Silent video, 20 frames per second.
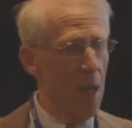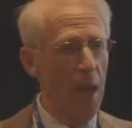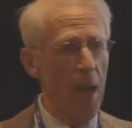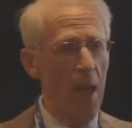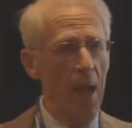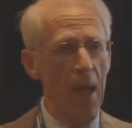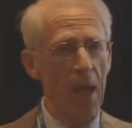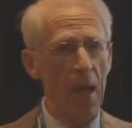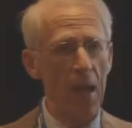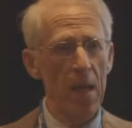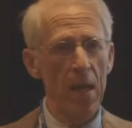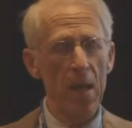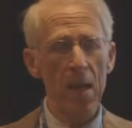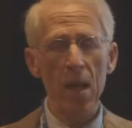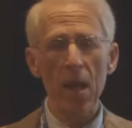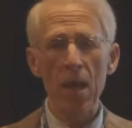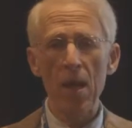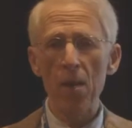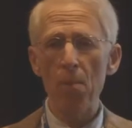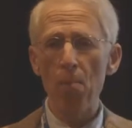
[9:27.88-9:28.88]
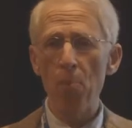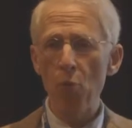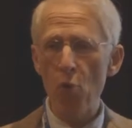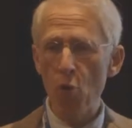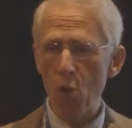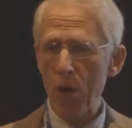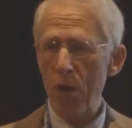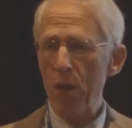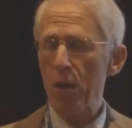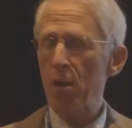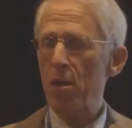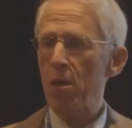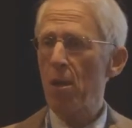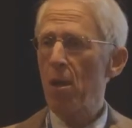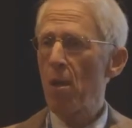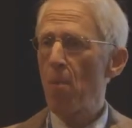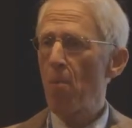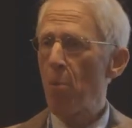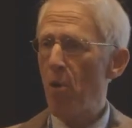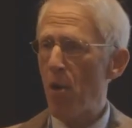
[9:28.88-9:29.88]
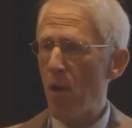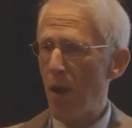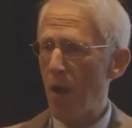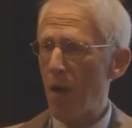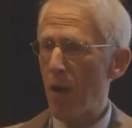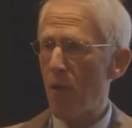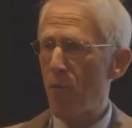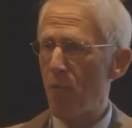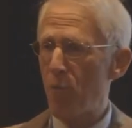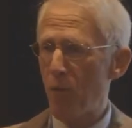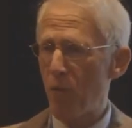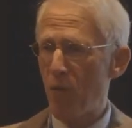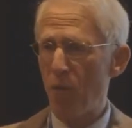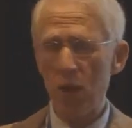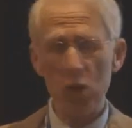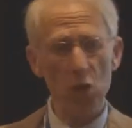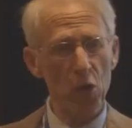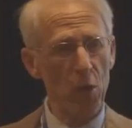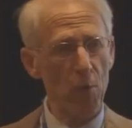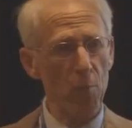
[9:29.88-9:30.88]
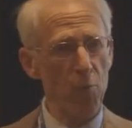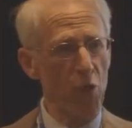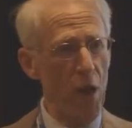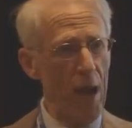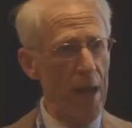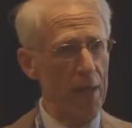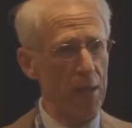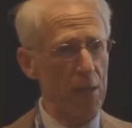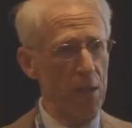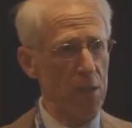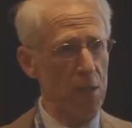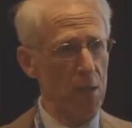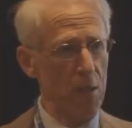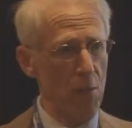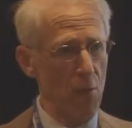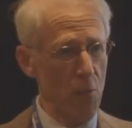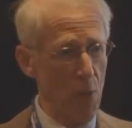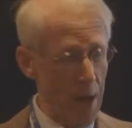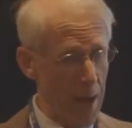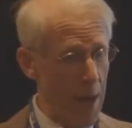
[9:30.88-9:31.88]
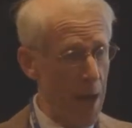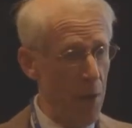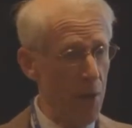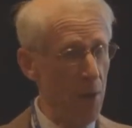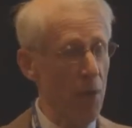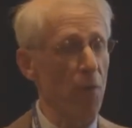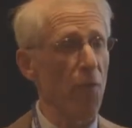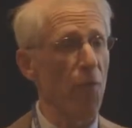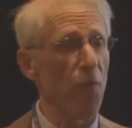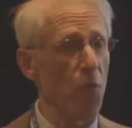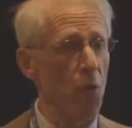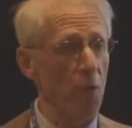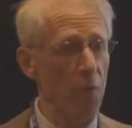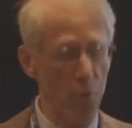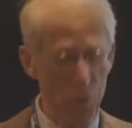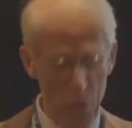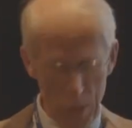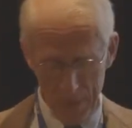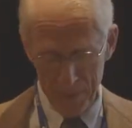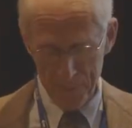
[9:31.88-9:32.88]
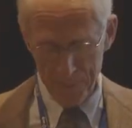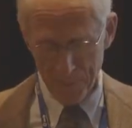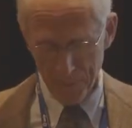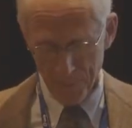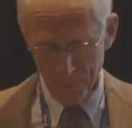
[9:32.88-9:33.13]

an important part of professional practice right out in the forefront.